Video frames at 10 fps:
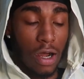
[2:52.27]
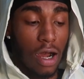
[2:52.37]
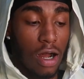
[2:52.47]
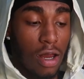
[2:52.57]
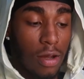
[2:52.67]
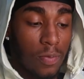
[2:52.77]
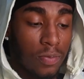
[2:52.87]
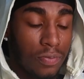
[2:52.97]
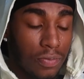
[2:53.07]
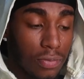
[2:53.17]

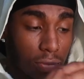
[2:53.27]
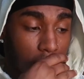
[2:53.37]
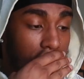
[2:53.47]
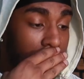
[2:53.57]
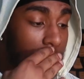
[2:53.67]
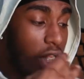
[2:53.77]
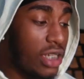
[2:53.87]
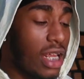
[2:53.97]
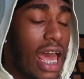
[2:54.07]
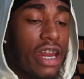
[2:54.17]
um
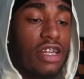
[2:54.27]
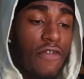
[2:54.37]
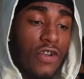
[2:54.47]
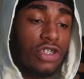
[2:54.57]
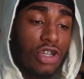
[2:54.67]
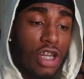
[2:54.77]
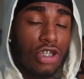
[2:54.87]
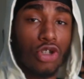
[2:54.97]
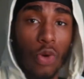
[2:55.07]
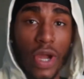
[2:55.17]
it's a lot of different
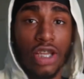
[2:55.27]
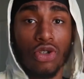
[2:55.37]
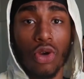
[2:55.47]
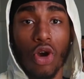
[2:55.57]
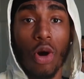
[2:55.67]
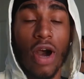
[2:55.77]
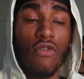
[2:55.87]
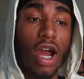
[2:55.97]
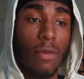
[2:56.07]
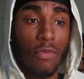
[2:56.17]
traditional ways you can go
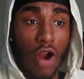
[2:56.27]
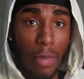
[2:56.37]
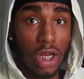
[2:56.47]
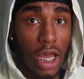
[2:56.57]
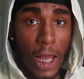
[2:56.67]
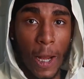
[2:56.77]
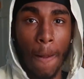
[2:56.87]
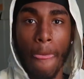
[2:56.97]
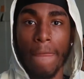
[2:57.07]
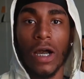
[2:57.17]
about Ramadan.
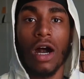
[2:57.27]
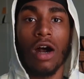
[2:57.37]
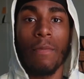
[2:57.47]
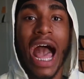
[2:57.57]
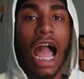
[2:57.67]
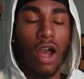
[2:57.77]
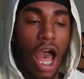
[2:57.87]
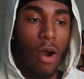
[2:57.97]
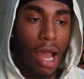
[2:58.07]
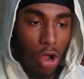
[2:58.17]
Um, but I,
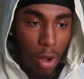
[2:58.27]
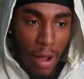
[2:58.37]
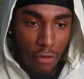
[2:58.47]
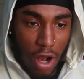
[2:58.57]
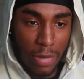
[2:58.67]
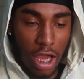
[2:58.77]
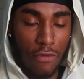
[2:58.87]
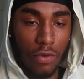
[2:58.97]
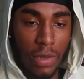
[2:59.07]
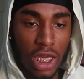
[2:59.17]
how I go about
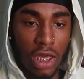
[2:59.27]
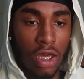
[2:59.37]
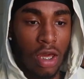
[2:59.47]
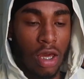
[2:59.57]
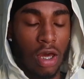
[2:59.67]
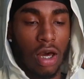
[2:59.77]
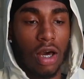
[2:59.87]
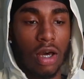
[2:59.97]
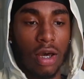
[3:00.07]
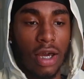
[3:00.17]
Ramadan for me,
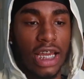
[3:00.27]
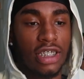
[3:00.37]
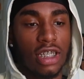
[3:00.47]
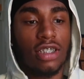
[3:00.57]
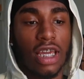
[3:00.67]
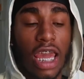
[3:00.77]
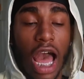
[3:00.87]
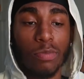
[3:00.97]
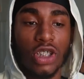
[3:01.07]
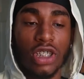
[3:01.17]
uh, it's just, yeah, I'm